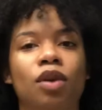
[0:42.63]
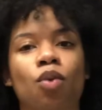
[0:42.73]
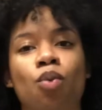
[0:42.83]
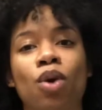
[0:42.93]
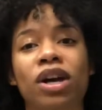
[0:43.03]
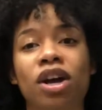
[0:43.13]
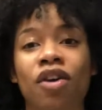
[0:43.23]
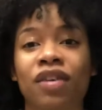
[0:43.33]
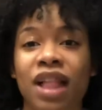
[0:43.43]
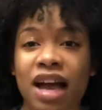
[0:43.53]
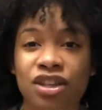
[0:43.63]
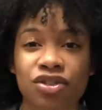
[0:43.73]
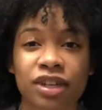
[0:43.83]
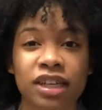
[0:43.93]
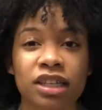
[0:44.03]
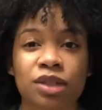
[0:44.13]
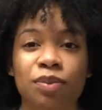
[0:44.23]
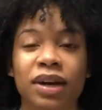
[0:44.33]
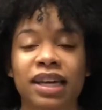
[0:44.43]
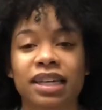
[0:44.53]
what a relaxer is,
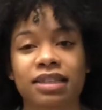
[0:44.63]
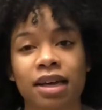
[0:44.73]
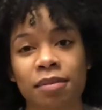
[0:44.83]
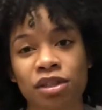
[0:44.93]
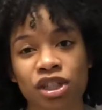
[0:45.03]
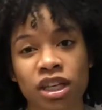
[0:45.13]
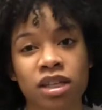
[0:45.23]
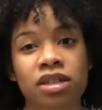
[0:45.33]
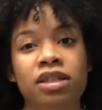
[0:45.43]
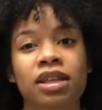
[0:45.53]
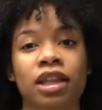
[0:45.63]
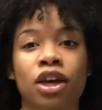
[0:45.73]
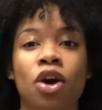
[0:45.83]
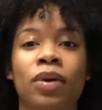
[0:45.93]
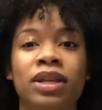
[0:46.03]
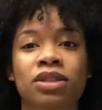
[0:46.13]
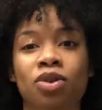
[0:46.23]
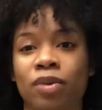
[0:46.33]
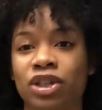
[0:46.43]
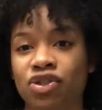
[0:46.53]
what heat damage is, and then go into
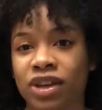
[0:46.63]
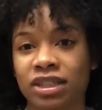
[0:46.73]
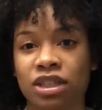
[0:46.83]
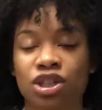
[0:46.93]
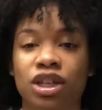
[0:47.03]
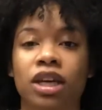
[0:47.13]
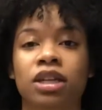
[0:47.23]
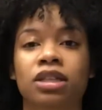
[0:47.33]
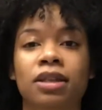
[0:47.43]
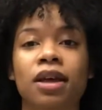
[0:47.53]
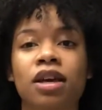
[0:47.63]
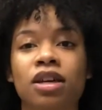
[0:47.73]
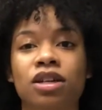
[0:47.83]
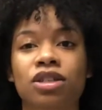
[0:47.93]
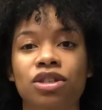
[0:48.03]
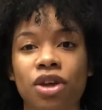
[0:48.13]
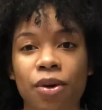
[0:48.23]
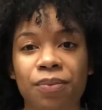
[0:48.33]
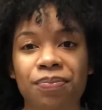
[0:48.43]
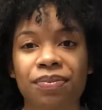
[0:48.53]
what transitioning is. So
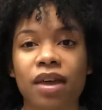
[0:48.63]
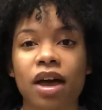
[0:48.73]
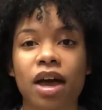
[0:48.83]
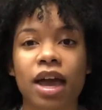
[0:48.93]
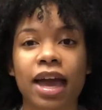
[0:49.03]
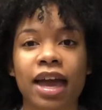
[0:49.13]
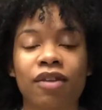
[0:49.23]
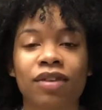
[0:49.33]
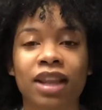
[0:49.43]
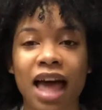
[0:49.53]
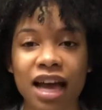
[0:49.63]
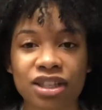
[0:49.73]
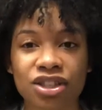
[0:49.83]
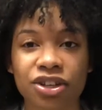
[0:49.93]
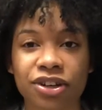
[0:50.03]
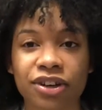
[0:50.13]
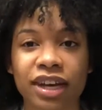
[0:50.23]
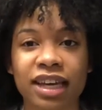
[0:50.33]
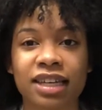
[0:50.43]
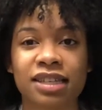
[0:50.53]
a relaxer
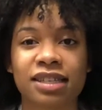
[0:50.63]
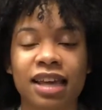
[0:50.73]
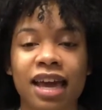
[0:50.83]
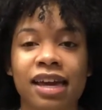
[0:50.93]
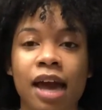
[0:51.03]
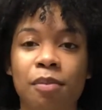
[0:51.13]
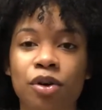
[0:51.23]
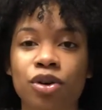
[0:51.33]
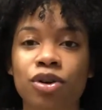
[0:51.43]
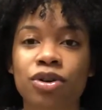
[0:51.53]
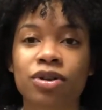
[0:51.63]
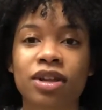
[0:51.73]
is a chemical